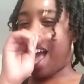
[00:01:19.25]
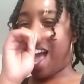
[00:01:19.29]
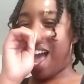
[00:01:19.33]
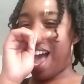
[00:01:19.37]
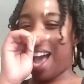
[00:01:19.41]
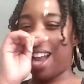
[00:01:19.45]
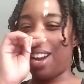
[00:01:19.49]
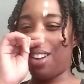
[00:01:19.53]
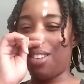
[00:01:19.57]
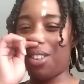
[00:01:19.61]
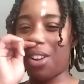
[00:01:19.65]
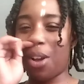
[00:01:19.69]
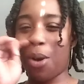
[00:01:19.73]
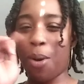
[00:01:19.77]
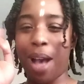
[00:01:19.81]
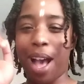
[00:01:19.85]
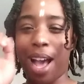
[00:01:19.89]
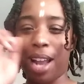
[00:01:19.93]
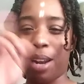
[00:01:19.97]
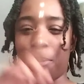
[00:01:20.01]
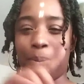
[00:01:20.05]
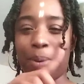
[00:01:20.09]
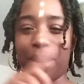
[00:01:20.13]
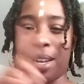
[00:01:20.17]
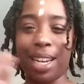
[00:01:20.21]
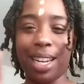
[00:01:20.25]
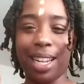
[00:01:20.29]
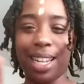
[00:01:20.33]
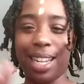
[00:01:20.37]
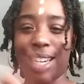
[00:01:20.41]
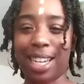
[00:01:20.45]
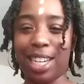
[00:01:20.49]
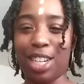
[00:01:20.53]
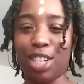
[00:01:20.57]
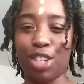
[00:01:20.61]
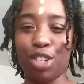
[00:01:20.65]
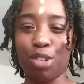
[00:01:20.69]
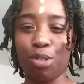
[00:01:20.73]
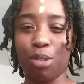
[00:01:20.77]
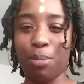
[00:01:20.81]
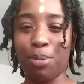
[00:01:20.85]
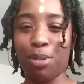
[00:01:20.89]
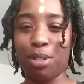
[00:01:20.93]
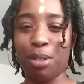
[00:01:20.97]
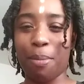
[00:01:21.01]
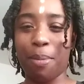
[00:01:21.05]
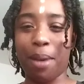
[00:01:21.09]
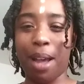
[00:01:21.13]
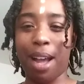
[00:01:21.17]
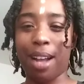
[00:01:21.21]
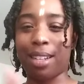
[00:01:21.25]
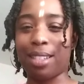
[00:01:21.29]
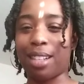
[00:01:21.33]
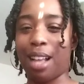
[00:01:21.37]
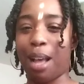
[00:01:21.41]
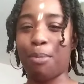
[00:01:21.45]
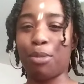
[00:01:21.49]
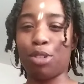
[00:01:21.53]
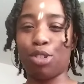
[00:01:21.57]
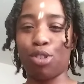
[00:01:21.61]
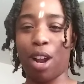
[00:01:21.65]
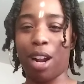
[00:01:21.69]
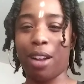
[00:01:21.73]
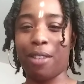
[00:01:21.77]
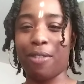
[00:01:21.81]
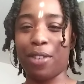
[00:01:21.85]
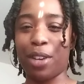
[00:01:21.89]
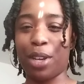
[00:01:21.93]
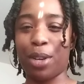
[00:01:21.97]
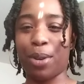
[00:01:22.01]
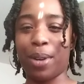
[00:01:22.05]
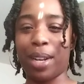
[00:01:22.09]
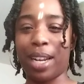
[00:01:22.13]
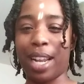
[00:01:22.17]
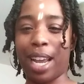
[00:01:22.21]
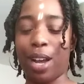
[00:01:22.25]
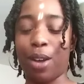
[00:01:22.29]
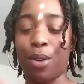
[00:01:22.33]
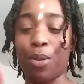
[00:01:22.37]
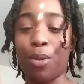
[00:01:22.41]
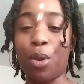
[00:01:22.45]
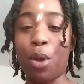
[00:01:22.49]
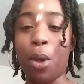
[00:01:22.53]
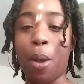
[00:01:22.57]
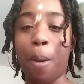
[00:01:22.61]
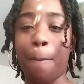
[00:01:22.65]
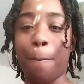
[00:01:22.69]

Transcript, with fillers: I don't know how to put it in the description box. I'm going to try to figure it out.